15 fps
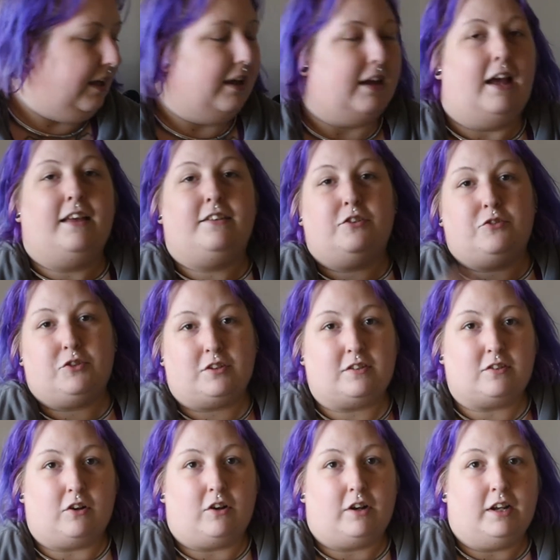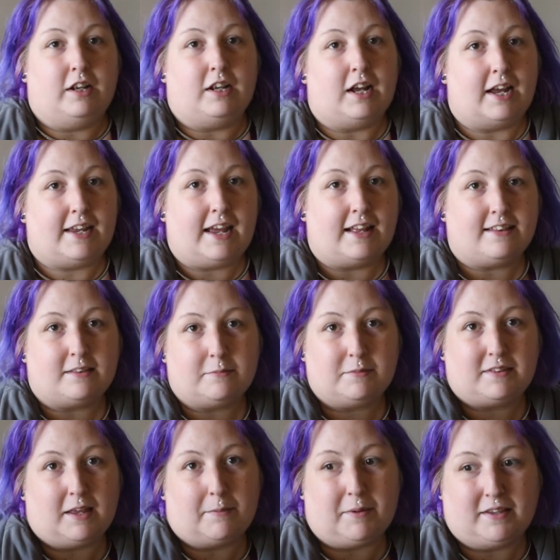as you just saw, I had some
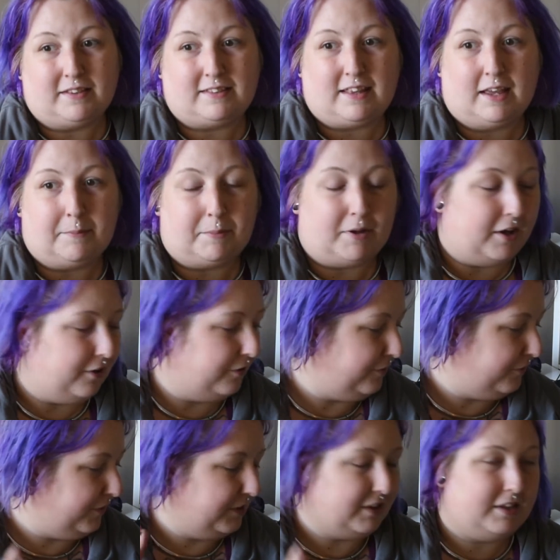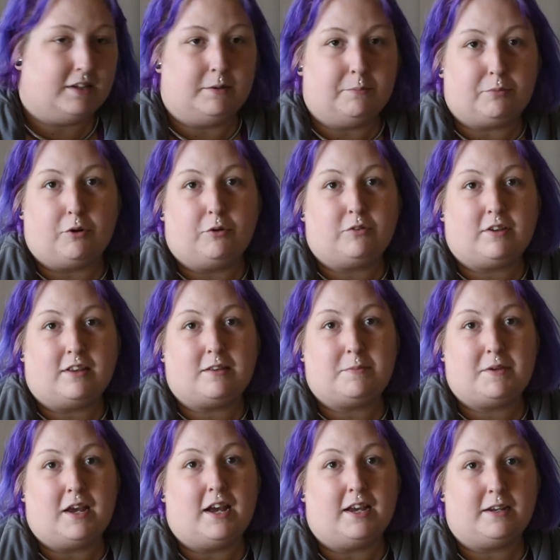step-by-step of the process
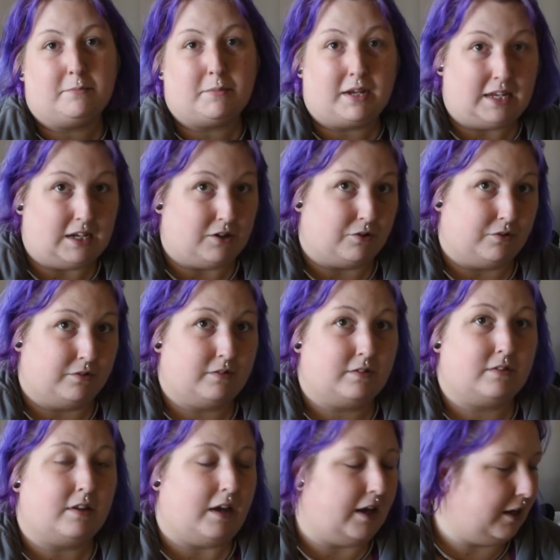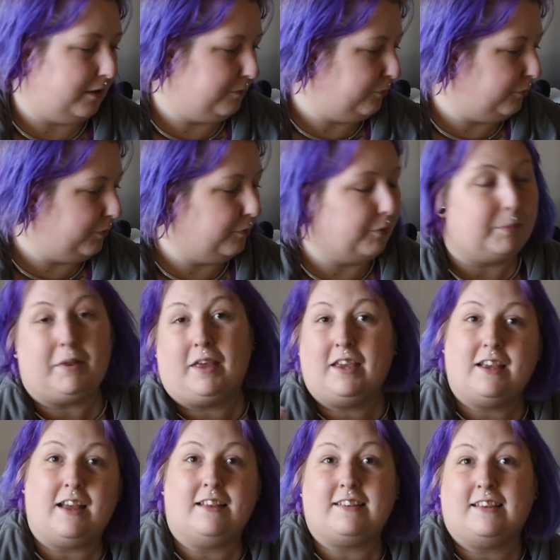behind my ears. We were playing,
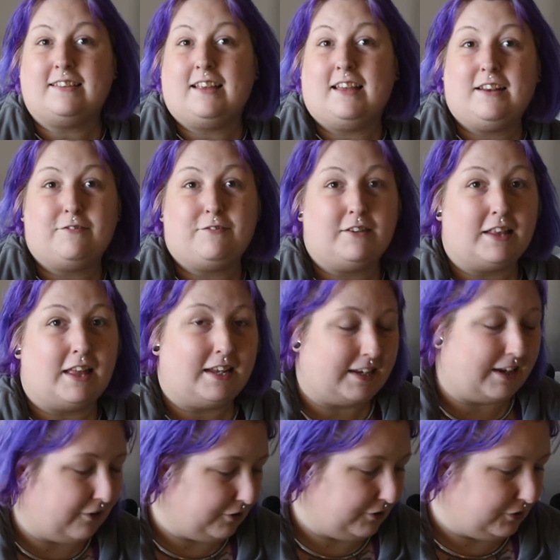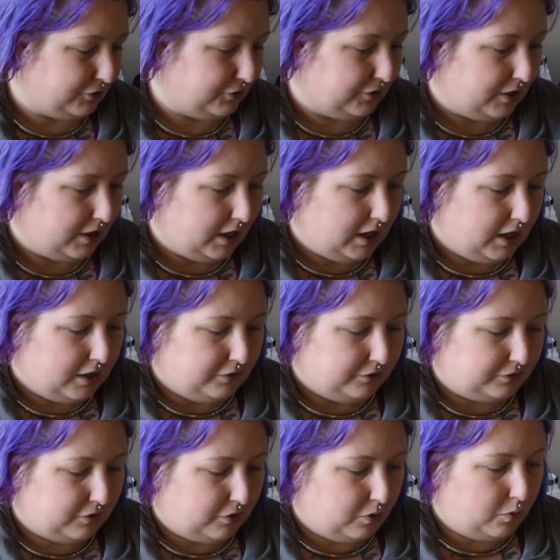as I said, a feline character,
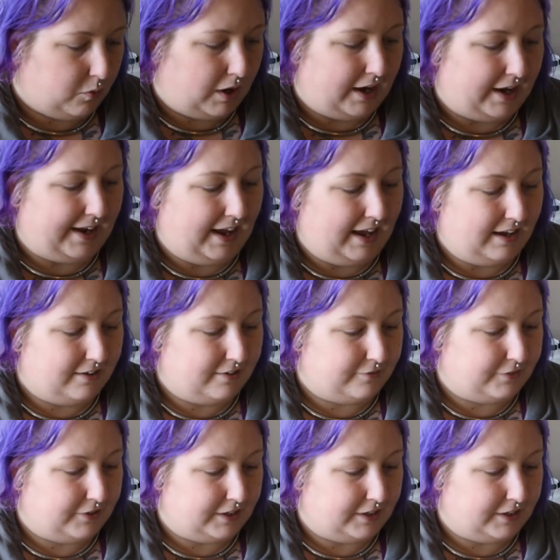so I have,